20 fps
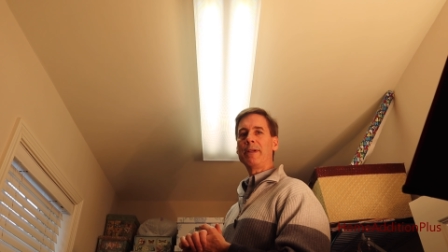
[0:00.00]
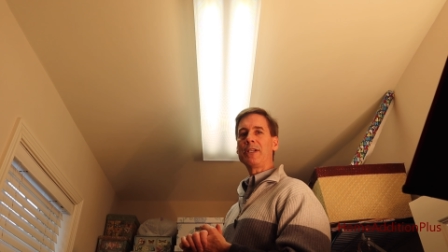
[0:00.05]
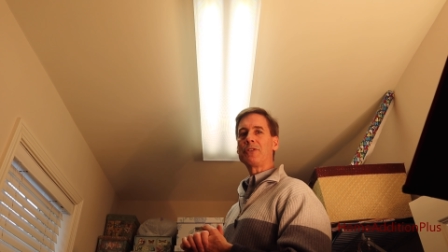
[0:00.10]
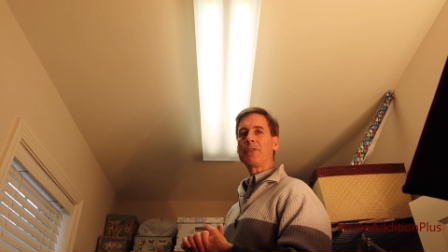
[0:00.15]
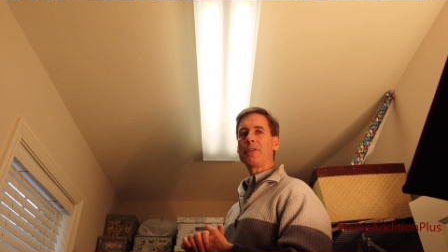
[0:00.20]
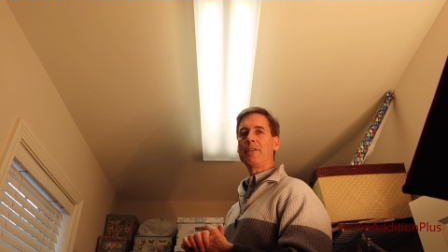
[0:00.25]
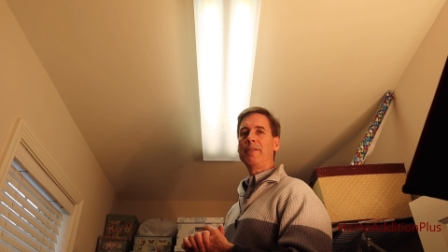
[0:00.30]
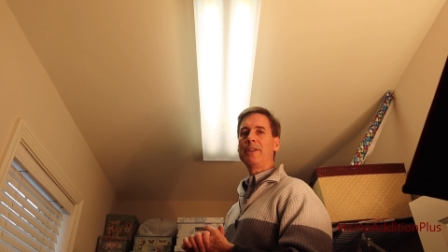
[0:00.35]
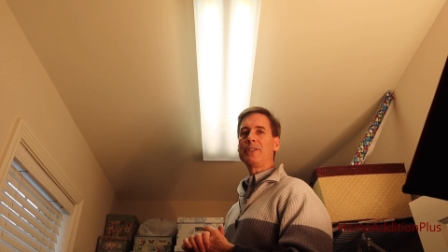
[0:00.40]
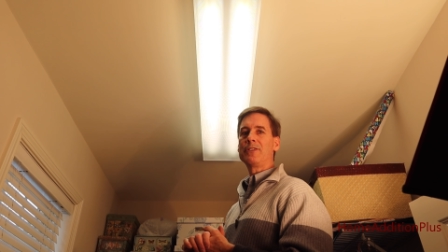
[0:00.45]
make
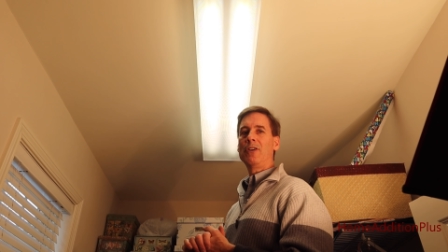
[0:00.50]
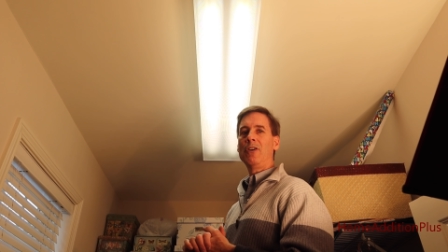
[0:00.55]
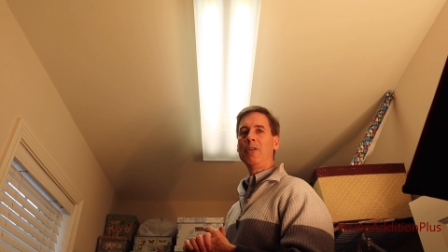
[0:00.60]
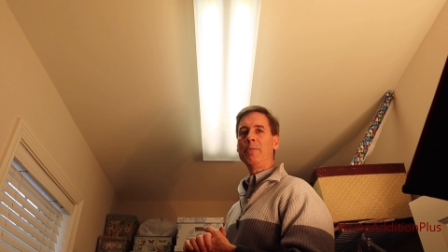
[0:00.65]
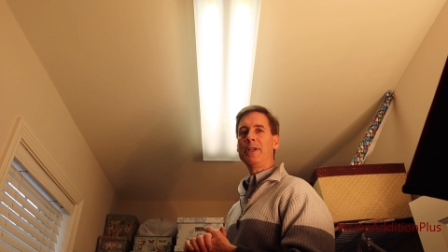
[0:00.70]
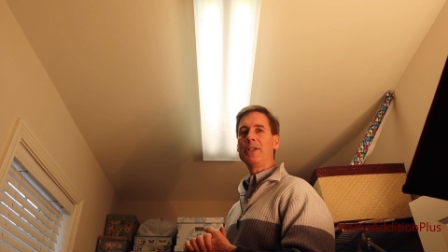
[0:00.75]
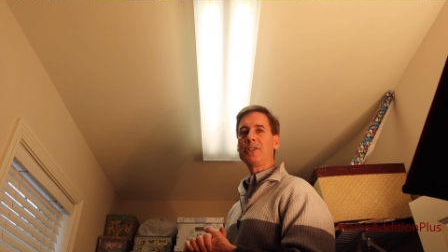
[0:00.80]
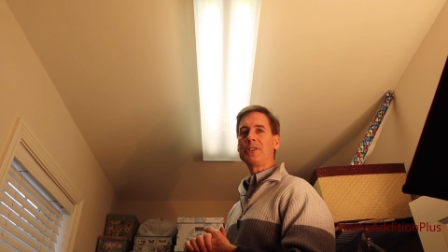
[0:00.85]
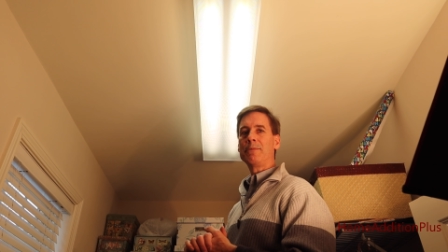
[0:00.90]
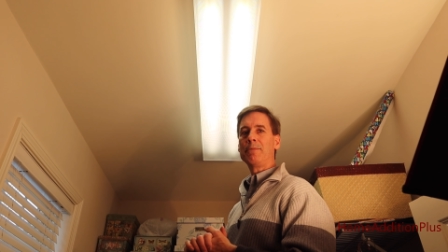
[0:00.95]
sure to visit
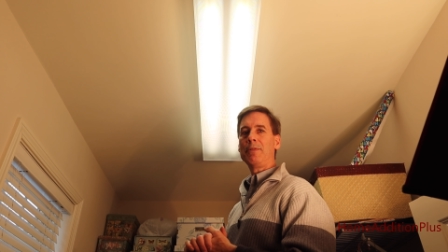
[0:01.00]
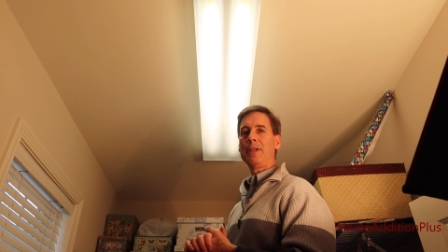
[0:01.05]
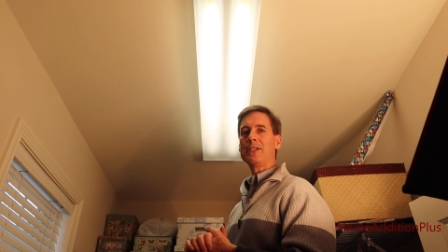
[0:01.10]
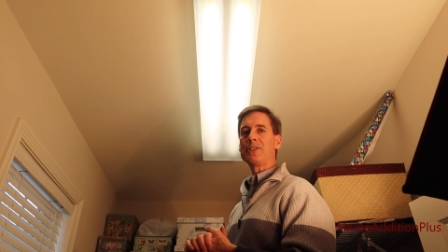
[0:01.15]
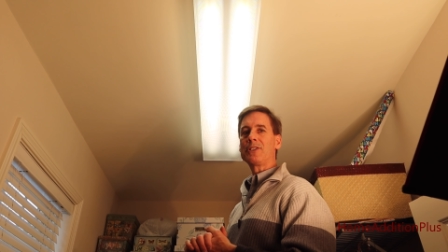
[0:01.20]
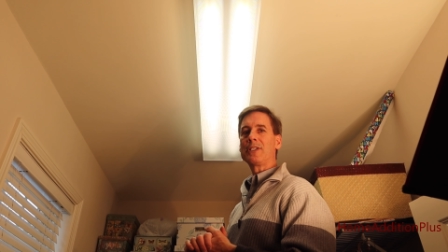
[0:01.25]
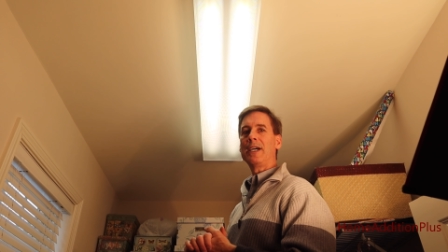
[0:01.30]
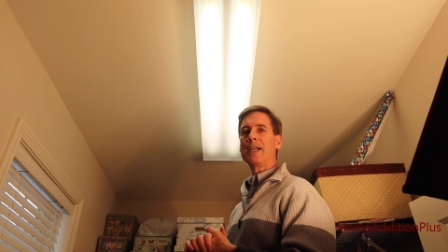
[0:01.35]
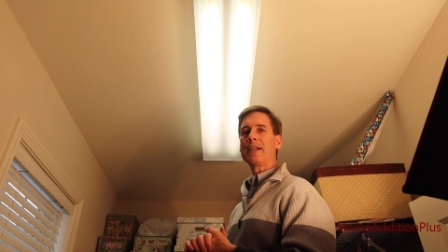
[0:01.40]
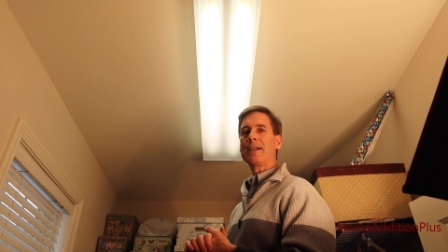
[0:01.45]

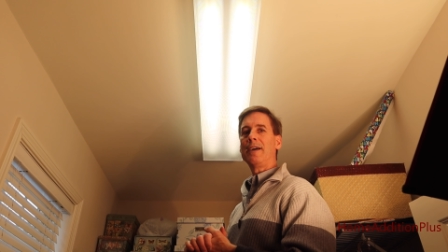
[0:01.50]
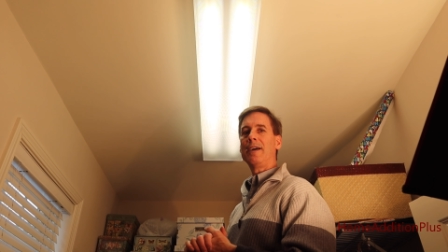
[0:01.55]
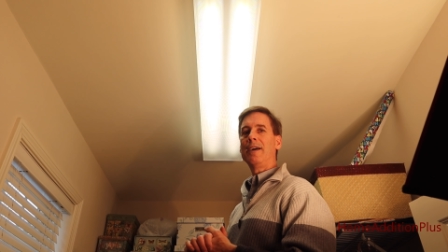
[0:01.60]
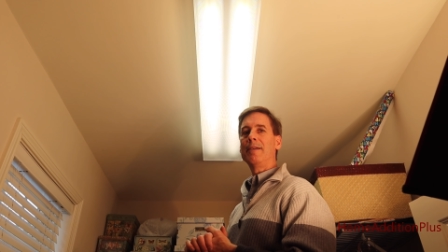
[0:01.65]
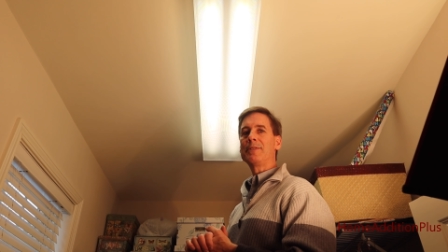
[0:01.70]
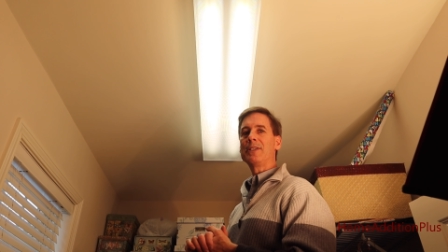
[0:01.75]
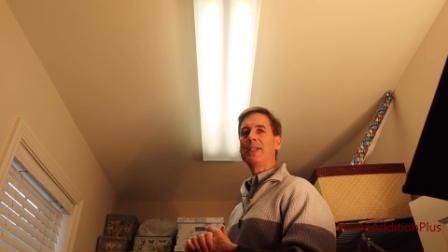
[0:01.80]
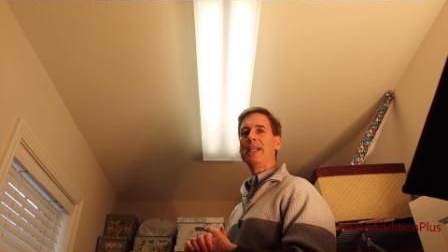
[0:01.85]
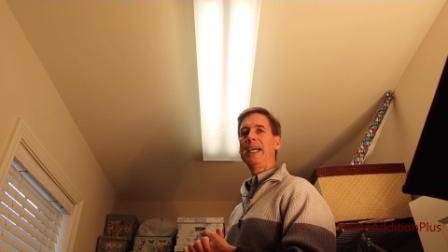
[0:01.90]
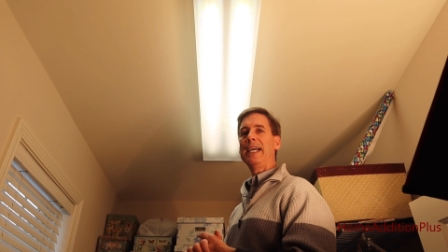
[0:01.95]

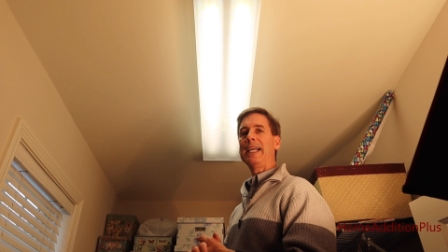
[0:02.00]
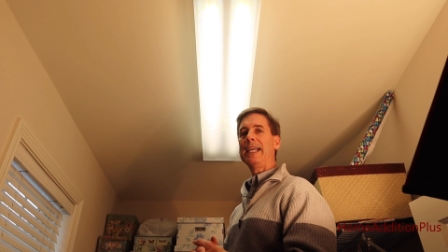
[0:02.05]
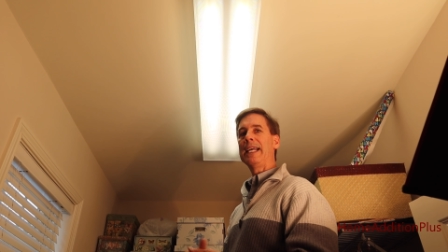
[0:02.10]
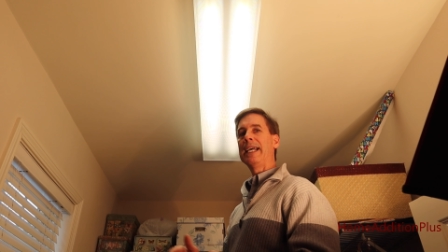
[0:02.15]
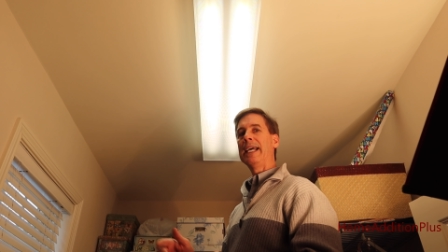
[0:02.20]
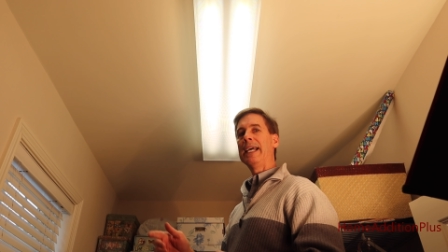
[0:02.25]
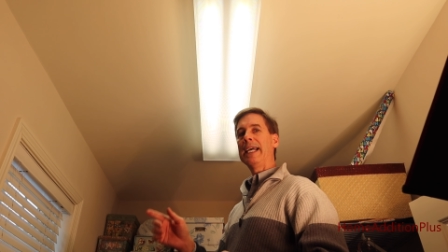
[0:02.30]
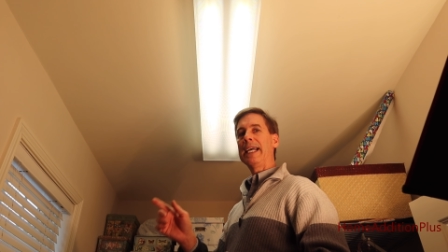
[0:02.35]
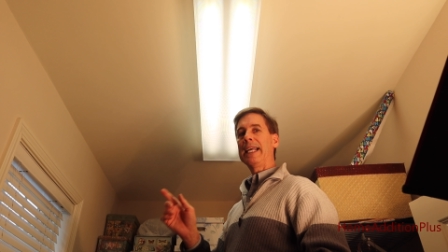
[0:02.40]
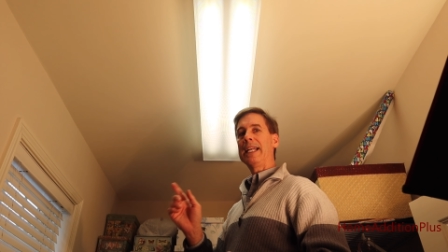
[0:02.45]
HomeAdditionPlus.com today.